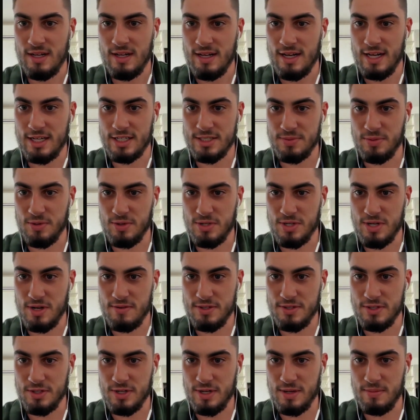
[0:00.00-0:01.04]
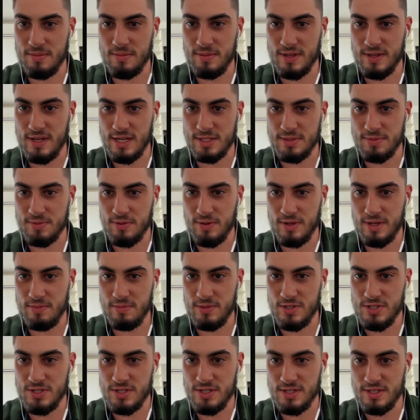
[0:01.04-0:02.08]
export JavaScript, export
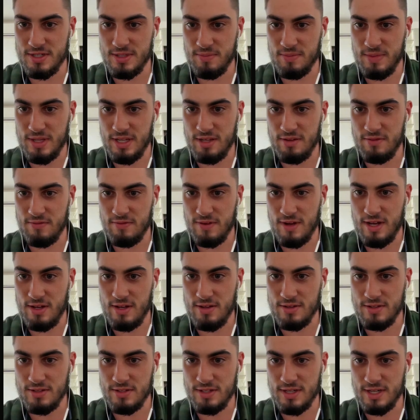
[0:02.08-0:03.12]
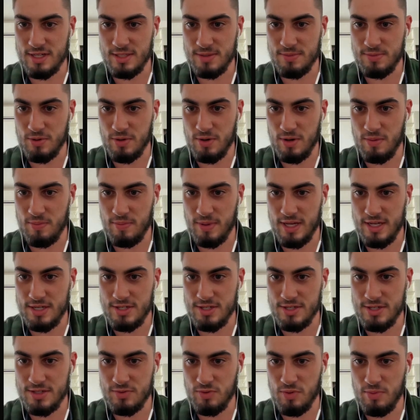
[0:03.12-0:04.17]
images and media files, export all
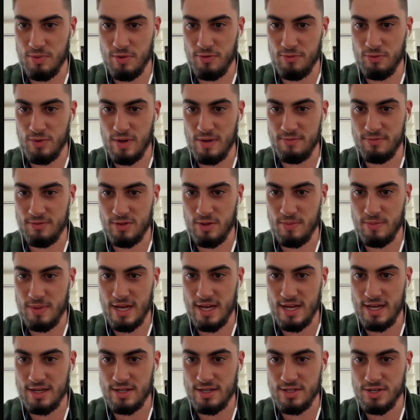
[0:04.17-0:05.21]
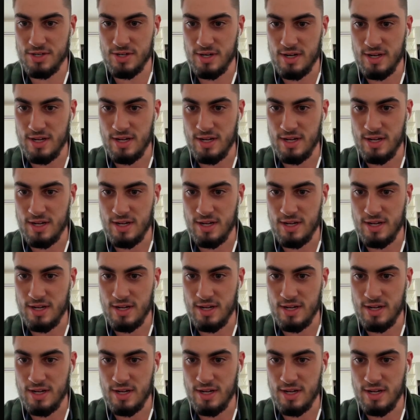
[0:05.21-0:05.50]
pages, remove Webflow badge.